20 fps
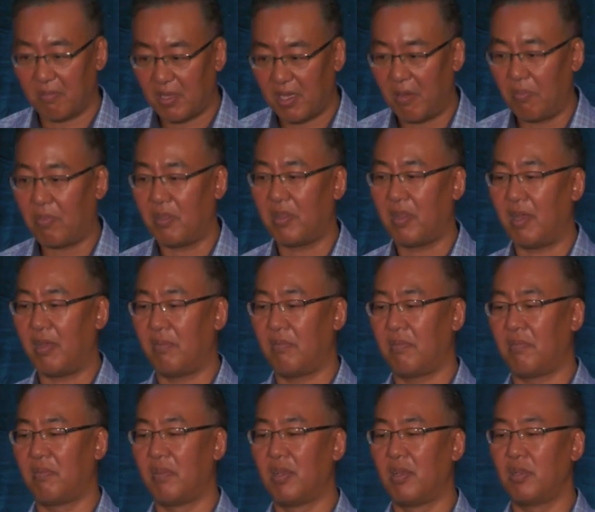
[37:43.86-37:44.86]
Keep it down.
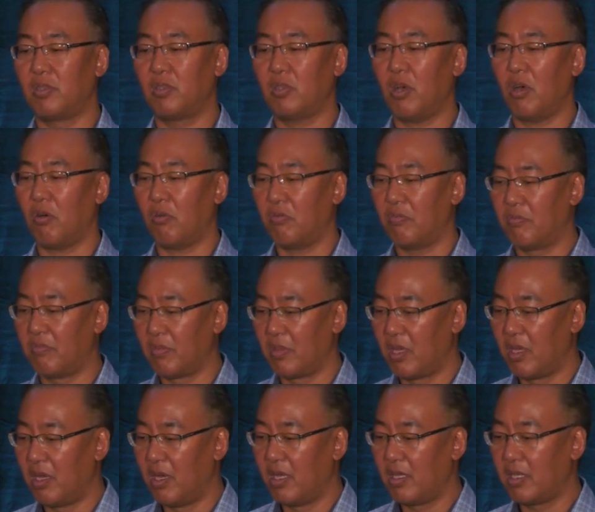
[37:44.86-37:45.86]
So
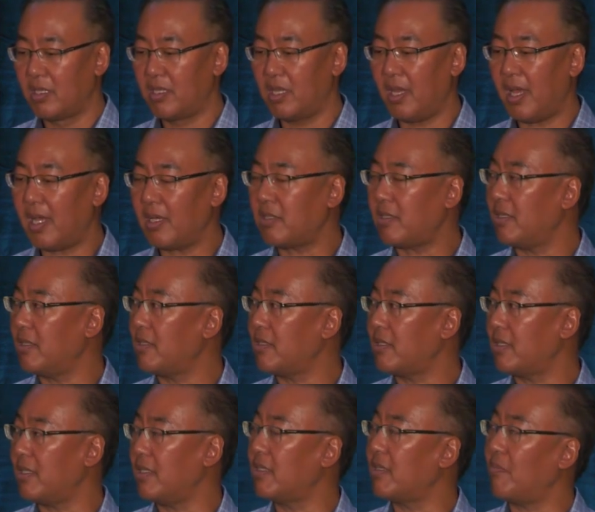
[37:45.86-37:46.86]

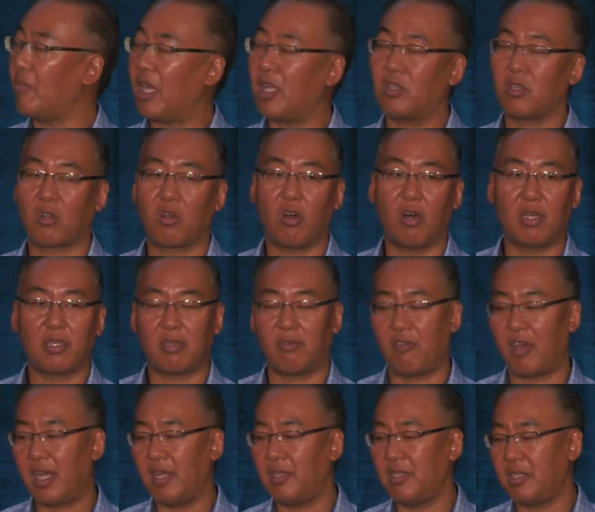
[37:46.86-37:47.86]
senescence is the major cause
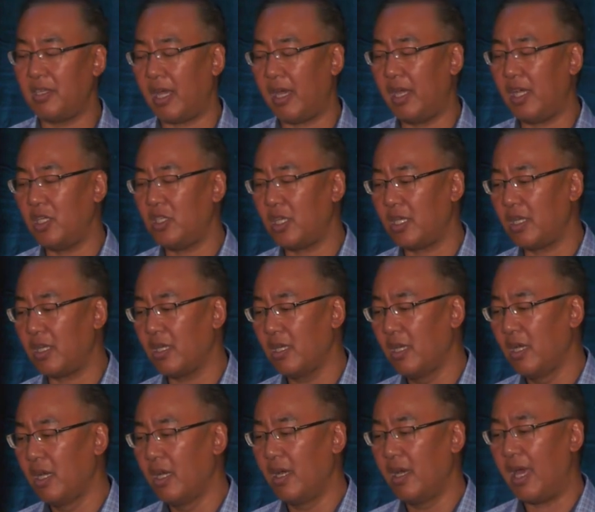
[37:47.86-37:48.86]
of aging.
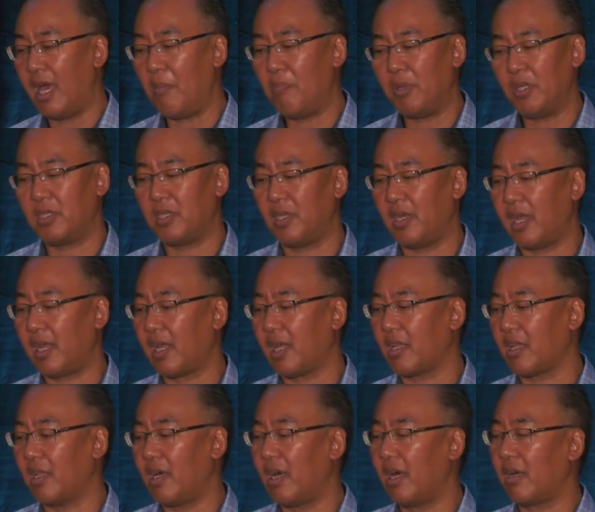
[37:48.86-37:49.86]
Epigenetic
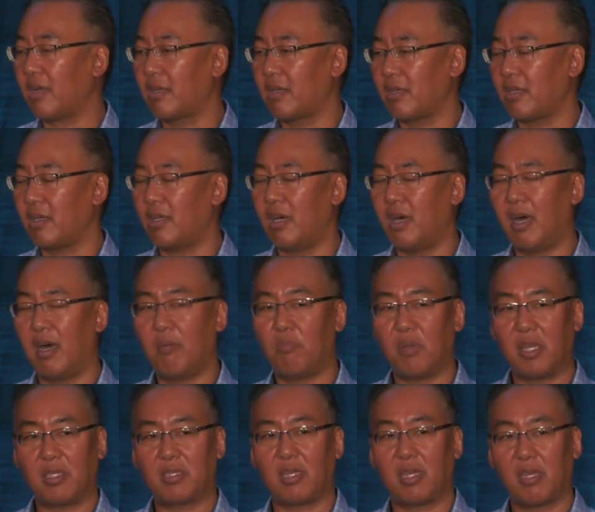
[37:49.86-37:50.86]
clock
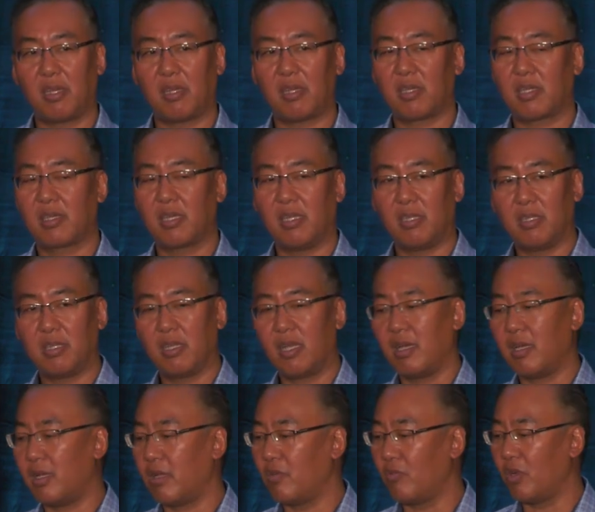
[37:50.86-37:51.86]
basically can
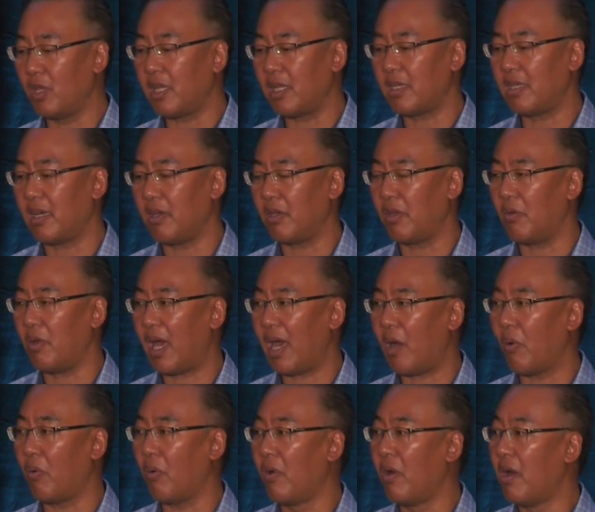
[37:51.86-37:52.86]
really tell you
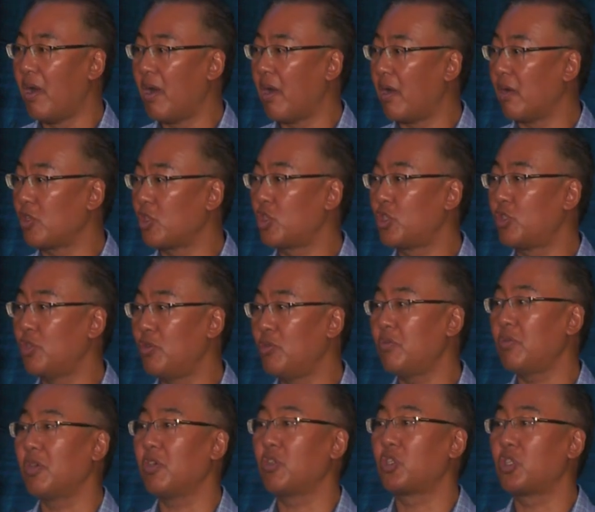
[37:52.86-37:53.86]
how
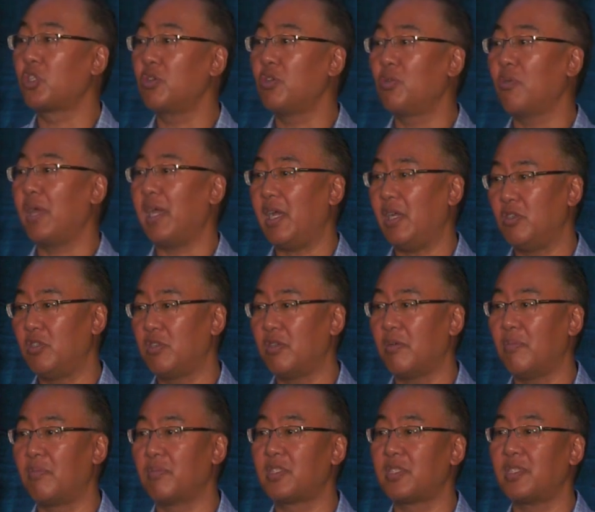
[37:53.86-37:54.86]
your true age,
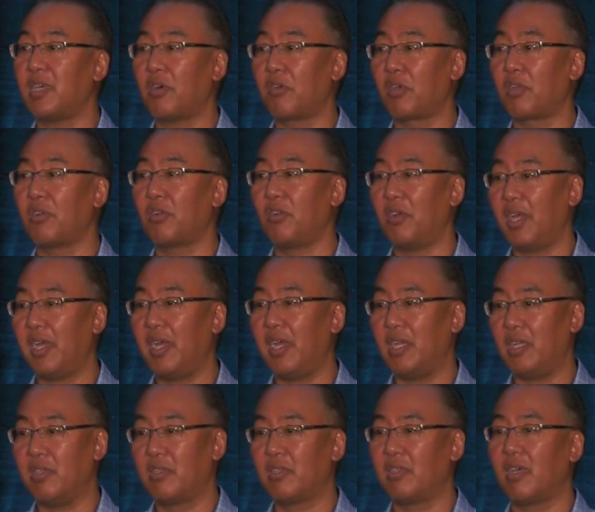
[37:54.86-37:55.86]
your cellular
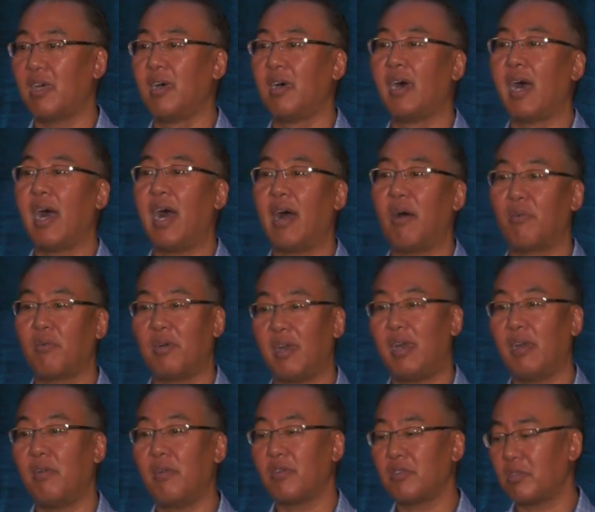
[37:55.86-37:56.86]
age,
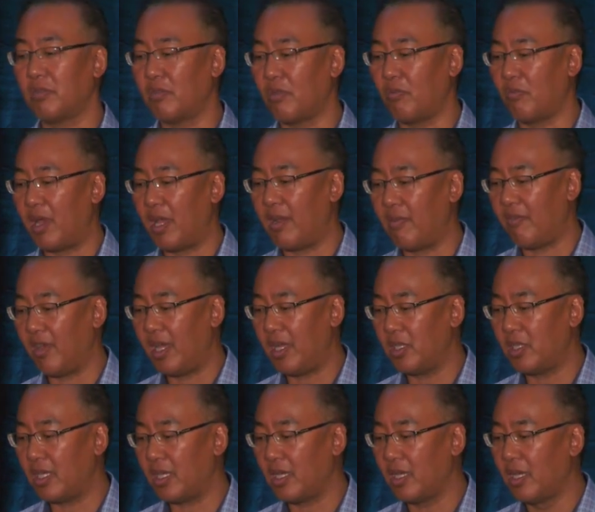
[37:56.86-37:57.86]
and also the rate of
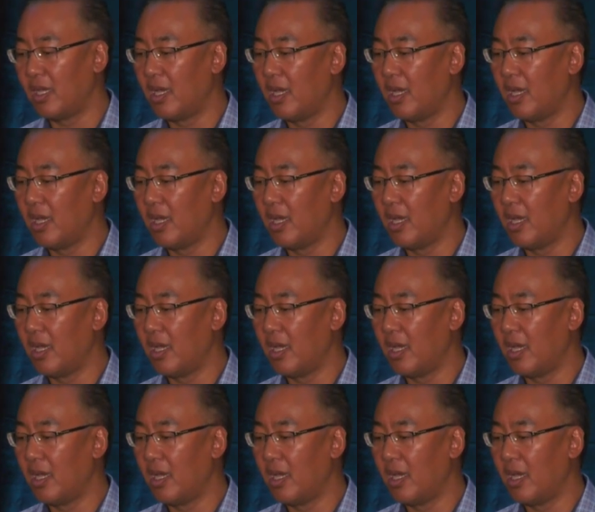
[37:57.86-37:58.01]
aging.